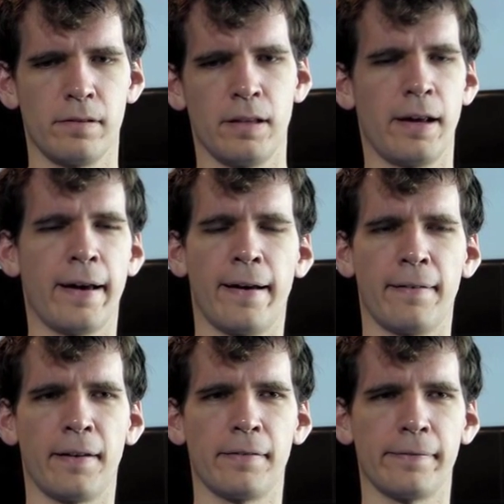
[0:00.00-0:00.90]

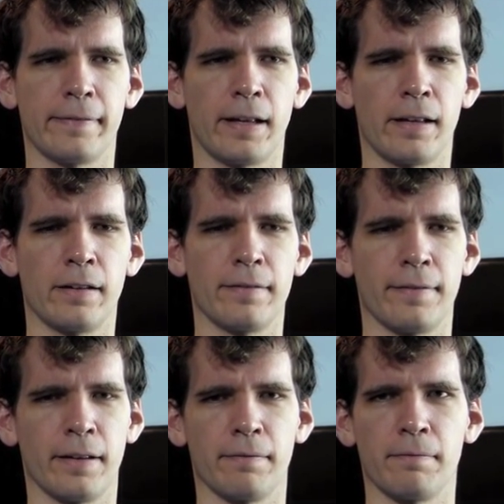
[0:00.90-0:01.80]
yeah, I, I,
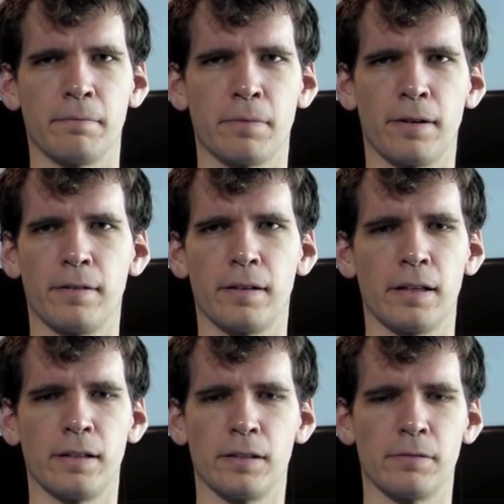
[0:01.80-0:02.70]

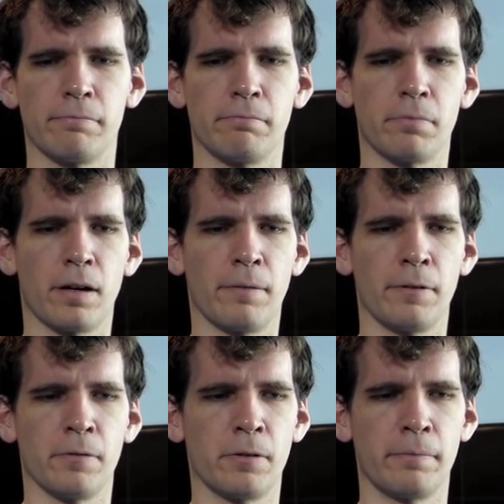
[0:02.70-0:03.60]
I just
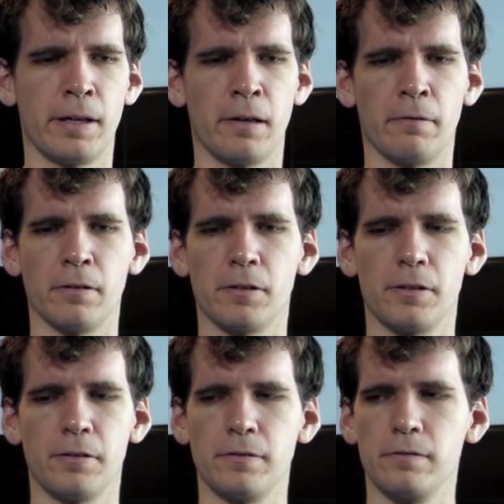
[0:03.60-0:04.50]
probably won't be able
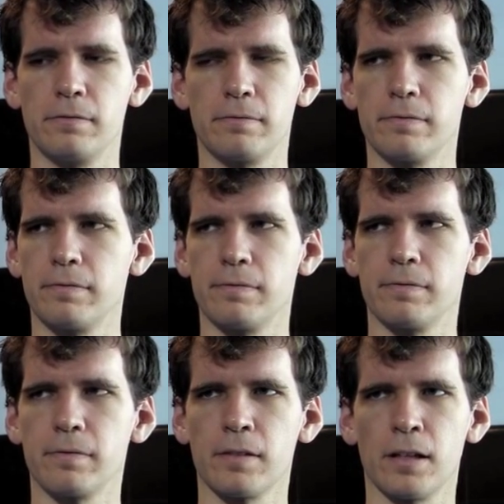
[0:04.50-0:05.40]
to
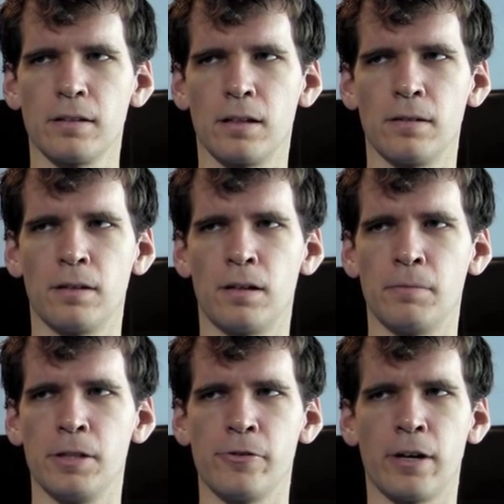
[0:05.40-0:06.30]
because I'll I'll
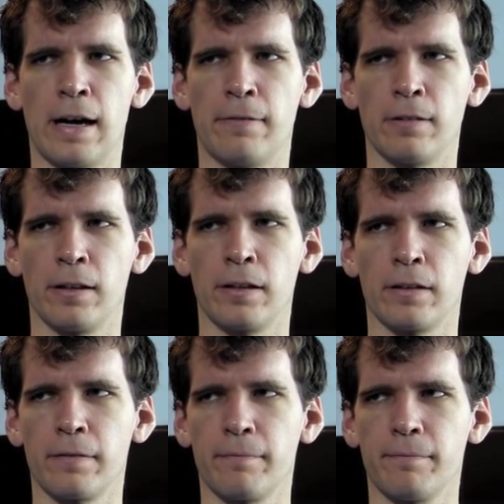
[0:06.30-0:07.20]
be
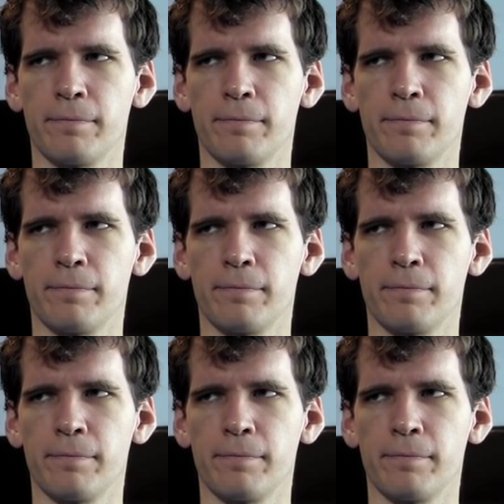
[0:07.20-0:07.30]
traveling